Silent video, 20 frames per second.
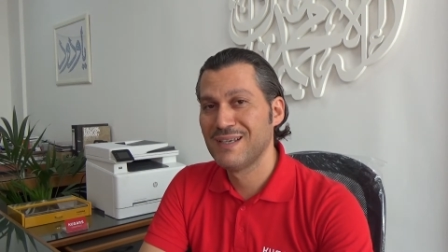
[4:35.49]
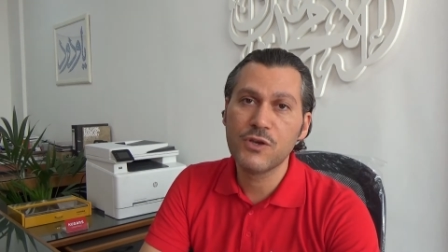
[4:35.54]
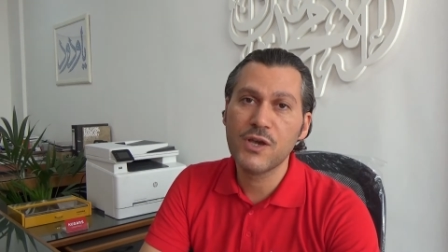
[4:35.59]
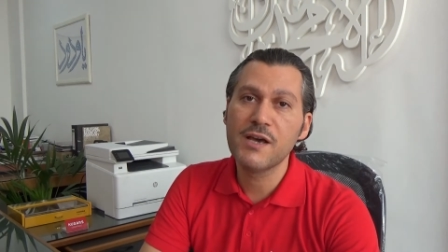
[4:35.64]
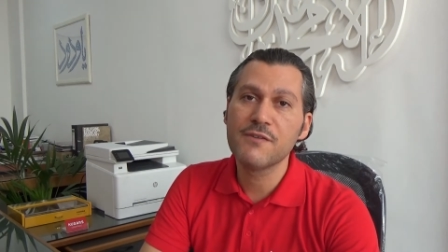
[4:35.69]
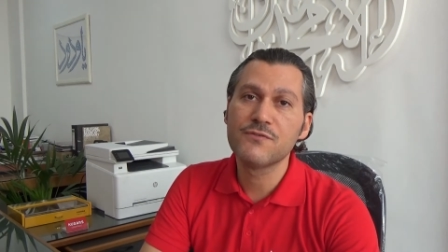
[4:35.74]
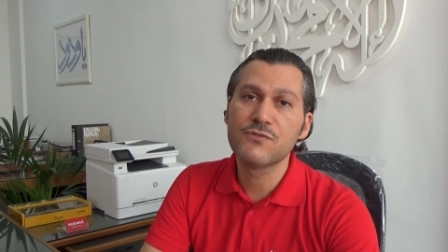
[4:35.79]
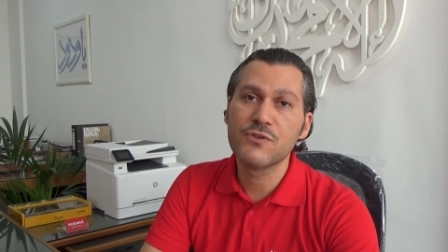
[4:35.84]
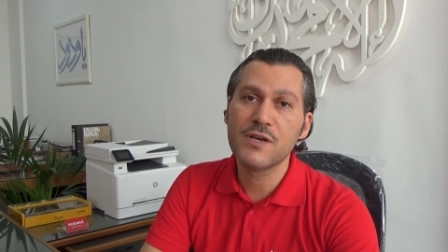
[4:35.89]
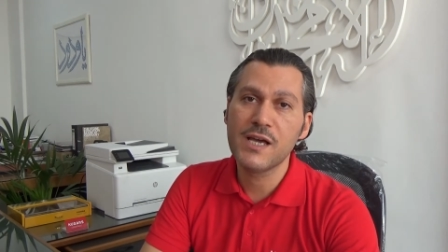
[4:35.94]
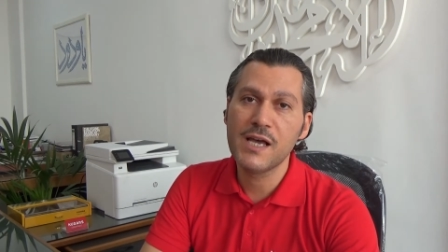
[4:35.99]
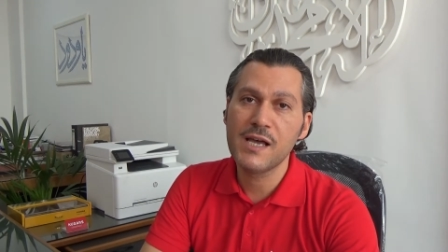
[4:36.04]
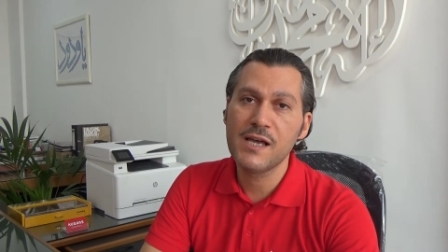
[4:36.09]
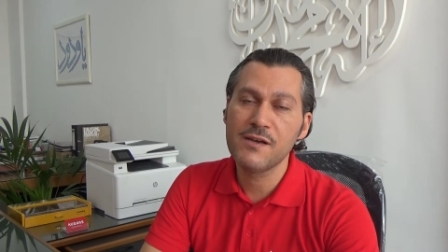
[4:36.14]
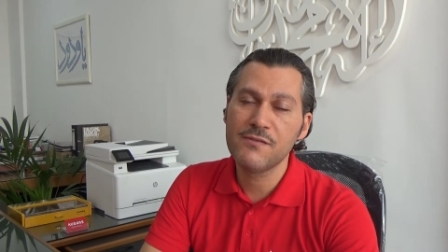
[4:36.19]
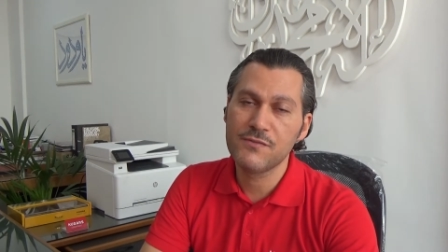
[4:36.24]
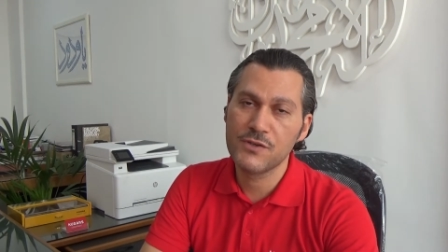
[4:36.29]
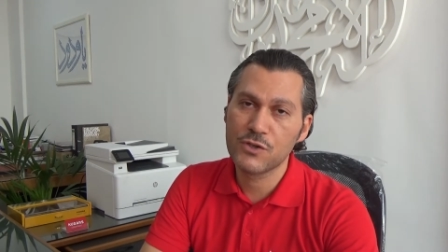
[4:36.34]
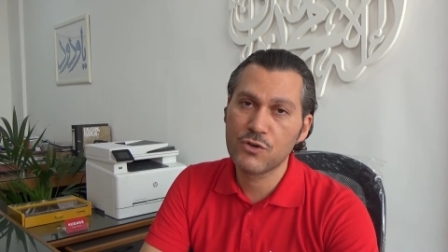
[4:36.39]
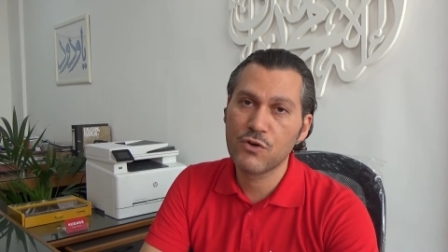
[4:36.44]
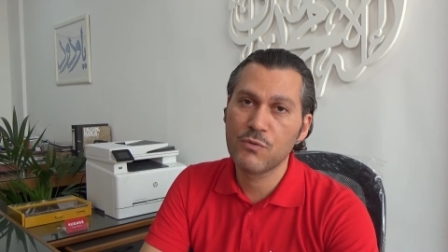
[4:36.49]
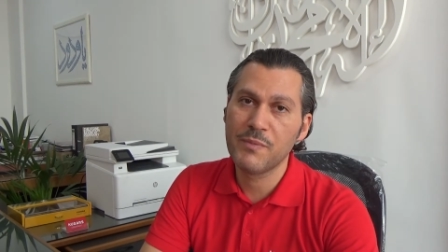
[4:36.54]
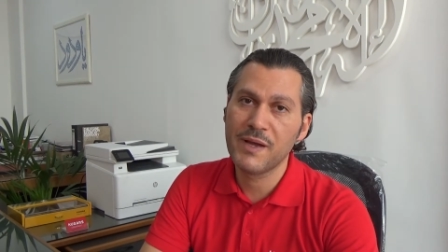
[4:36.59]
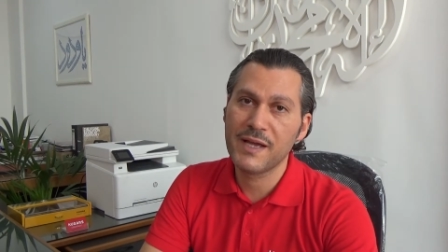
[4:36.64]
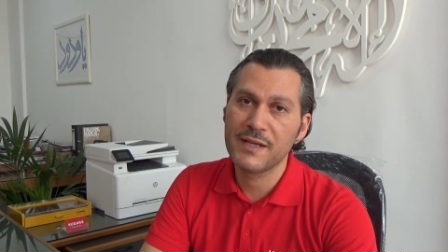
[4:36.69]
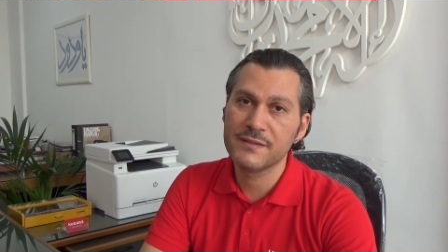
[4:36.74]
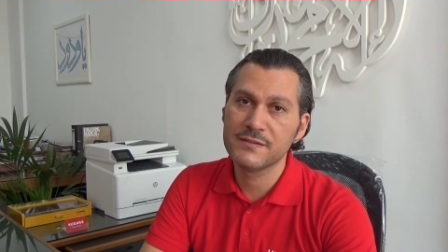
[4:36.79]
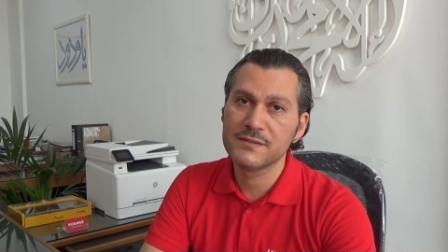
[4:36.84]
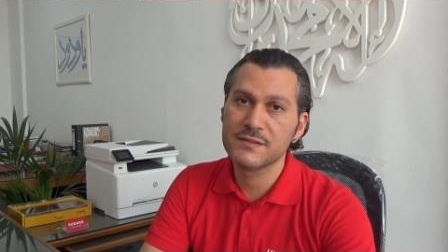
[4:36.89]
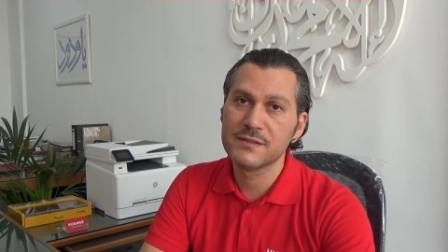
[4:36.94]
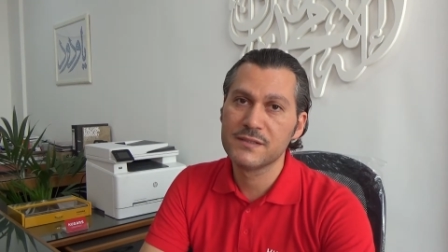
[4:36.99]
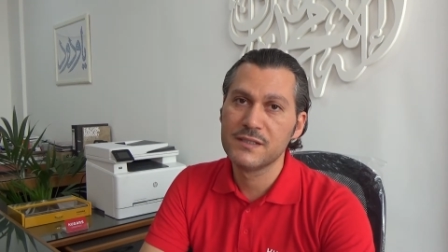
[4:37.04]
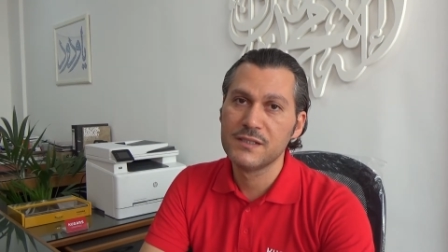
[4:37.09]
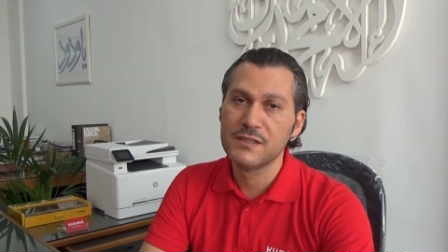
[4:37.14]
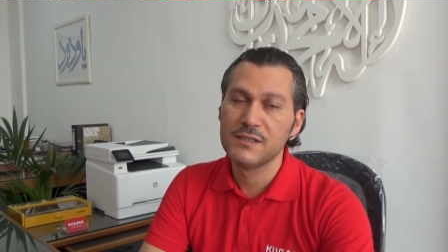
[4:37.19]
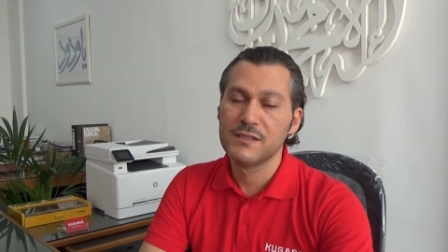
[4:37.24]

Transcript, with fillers: You have to have a command